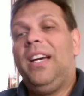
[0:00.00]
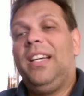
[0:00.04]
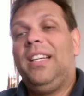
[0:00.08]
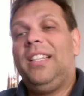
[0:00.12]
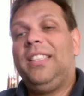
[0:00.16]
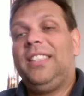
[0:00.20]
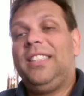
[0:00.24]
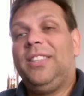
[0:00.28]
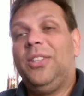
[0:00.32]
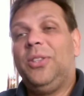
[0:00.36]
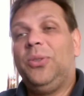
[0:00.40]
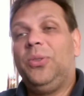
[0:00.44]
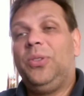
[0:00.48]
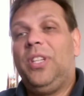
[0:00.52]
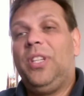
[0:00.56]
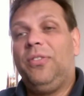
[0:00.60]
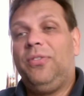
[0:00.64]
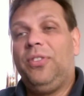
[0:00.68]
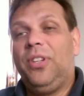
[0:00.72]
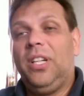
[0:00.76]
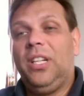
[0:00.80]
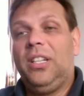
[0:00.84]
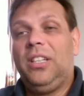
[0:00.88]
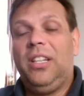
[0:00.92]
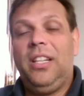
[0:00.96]
So
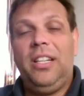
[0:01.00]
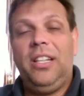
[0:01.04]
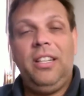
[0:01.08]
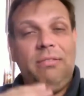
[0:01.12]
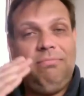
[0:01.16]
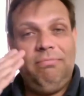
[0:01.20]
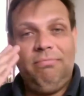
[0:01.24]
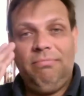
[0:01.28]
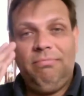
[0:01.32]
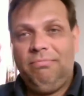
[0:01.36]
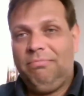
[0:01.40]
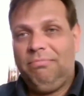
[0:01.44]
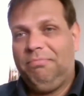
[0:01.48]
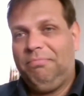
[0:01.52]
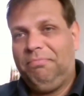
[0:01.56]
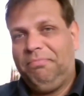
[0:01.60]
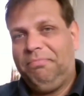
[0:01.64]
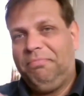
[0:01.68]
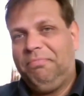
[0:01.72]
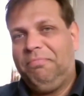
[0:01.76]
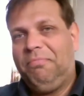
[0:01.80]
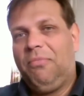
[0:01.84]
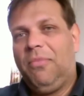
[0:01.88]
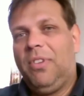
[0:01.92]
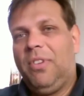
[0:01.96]
definitely
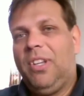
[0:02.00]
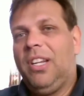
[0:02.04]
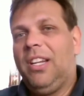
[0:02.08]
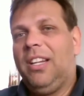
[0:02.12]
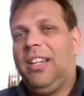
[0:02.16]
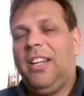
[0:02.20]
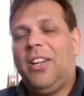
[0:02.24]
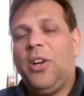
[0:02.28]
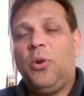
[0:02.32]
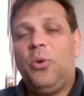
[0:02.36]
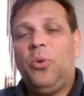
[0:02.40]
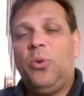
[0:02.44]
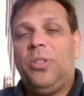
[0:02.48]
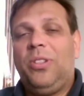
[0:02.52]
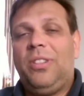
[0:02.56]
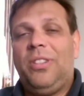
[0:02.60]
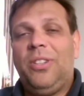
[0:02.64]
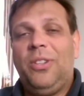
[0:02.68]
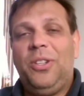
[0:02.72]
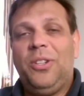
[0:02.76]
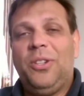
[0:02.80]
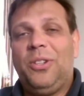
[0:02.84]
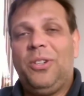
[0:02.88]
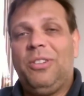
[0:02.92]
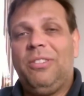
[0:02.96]
go to
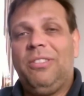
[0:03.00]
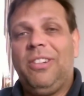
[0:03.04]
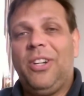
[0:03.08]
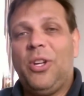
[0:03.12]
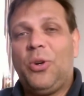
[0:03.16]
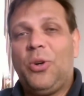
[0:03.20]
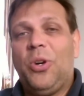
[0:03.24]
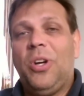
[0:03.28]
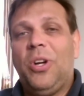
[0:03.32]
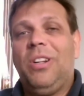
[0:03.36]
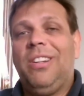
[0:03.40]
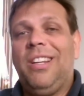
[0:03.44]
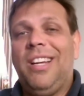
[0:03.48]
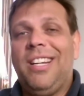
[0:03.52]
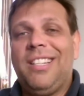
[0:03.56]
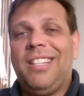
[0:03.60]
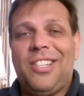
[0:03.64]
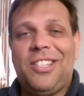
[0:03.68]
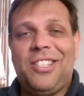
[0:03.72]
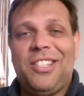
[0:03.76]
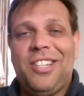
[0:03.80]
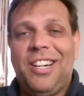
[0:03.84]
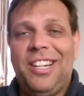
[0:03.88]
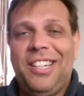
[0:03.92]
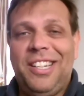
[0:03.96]
your local
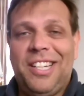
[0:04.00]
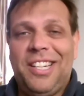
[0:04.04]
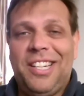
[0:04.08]
SSI dive